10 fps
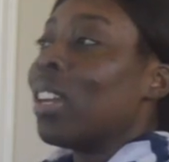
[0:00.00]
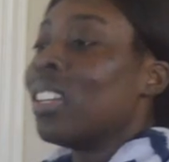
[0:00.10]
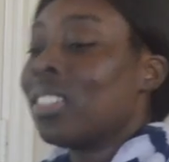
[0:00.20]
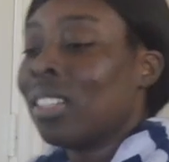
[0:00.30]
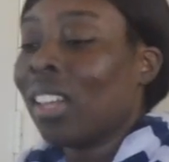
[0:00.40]

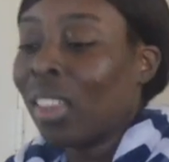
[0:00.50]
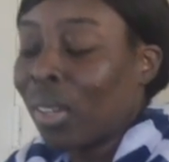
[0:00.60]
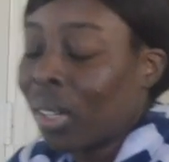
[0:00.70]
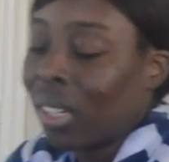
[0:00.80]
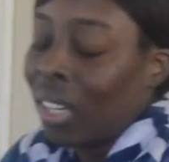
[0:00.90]
idea to the
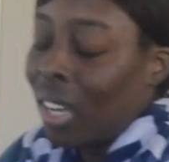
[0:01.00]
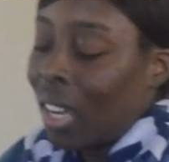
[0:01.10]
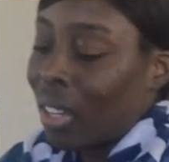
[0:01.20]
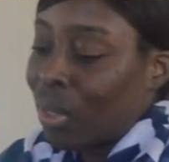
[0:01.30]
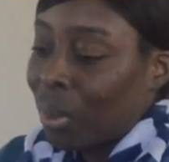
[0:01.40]
other,
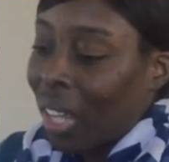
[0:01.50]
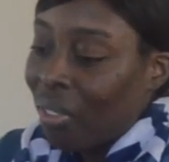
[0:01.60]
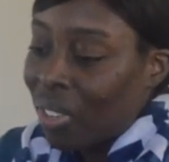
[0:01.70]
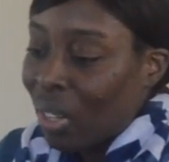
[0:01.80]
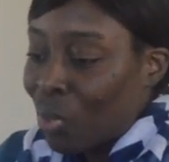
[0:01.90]
and so
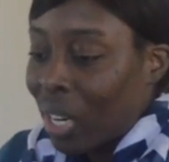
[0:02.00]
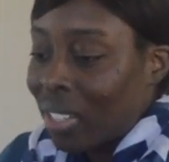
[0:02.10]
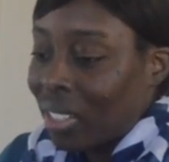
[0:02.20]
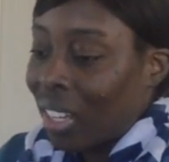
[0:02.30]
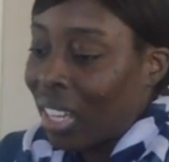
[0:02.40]
that video
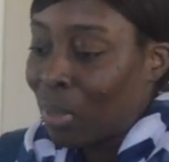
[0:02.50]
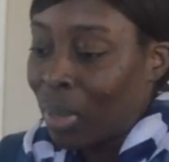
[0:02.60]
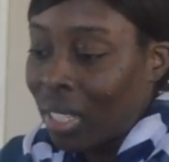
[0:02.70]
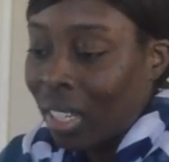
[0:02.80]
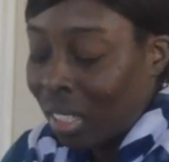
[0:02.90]
tries to
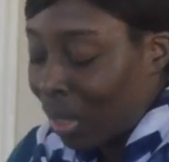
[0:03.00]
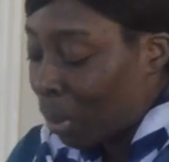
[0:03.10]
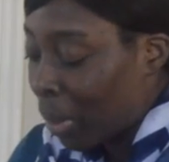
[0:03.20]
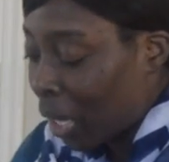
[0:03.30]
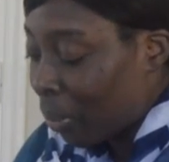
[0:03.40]
explain that a
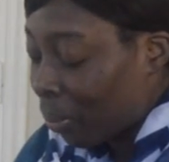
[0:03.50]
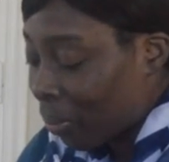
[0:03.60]
little bit.